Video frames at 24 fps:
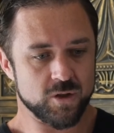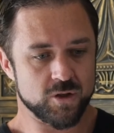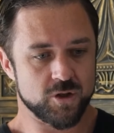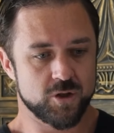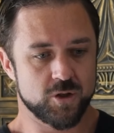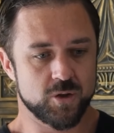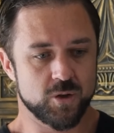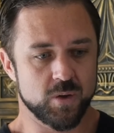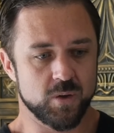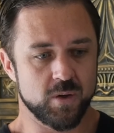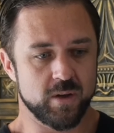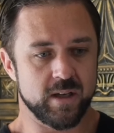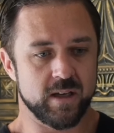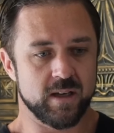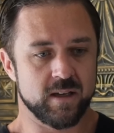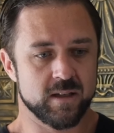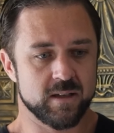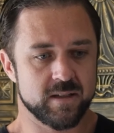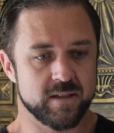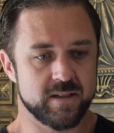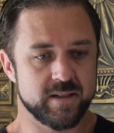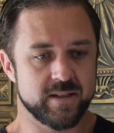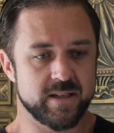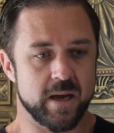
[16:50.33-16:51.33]

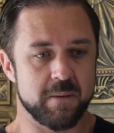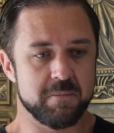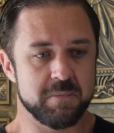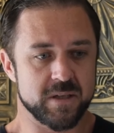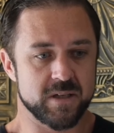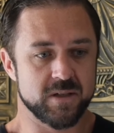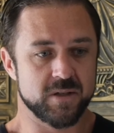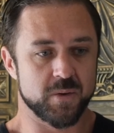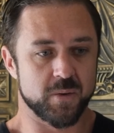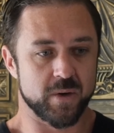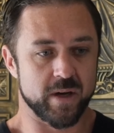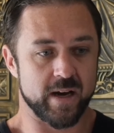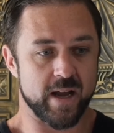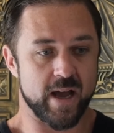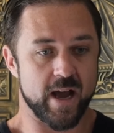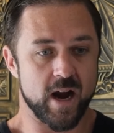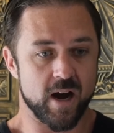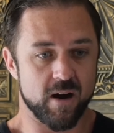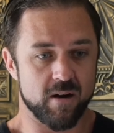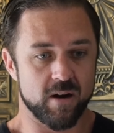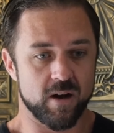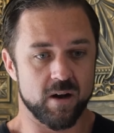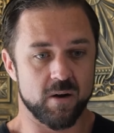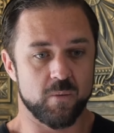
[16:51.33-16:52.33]
truly stepped into an
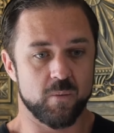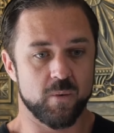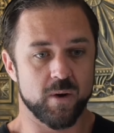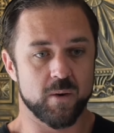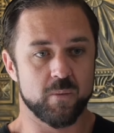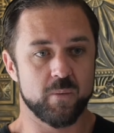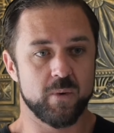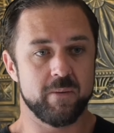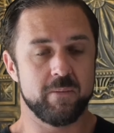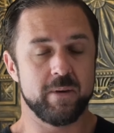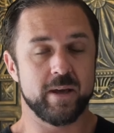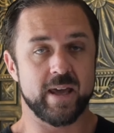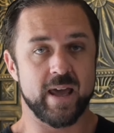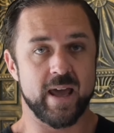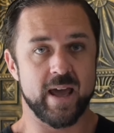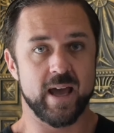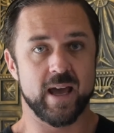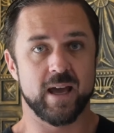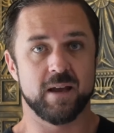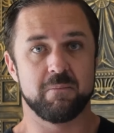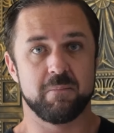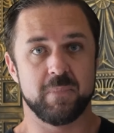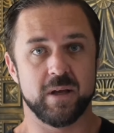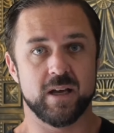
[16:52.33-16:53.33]
era where we
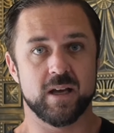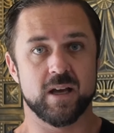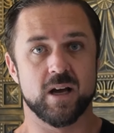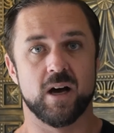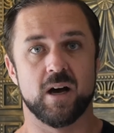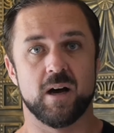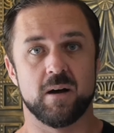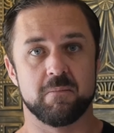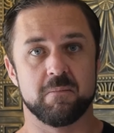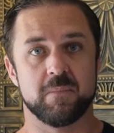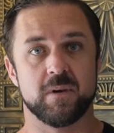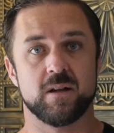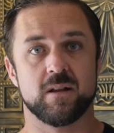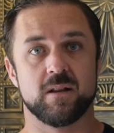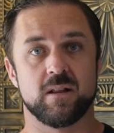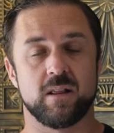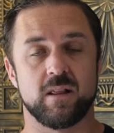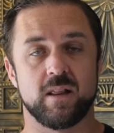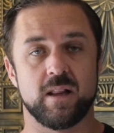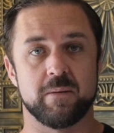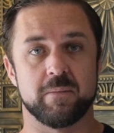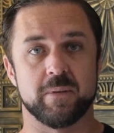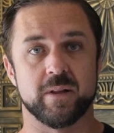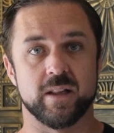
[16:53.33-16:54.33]
can become
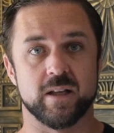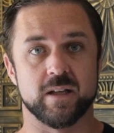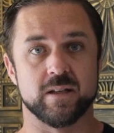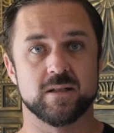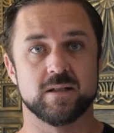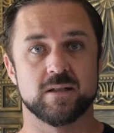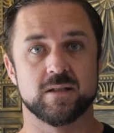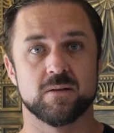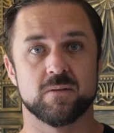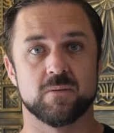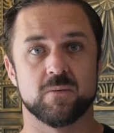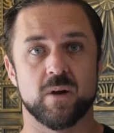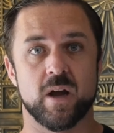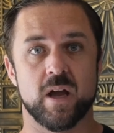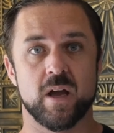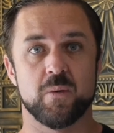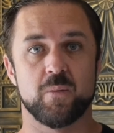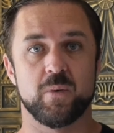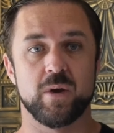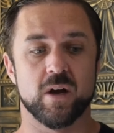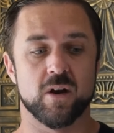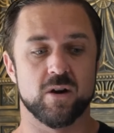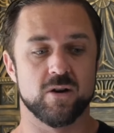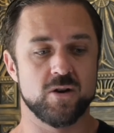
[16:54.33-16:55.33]
limitless, right?
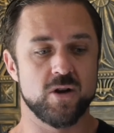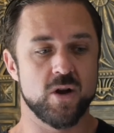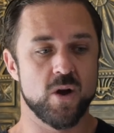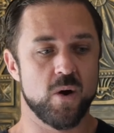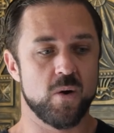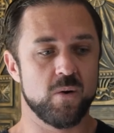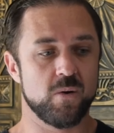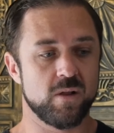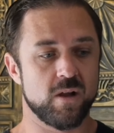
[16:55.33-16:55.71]
We are no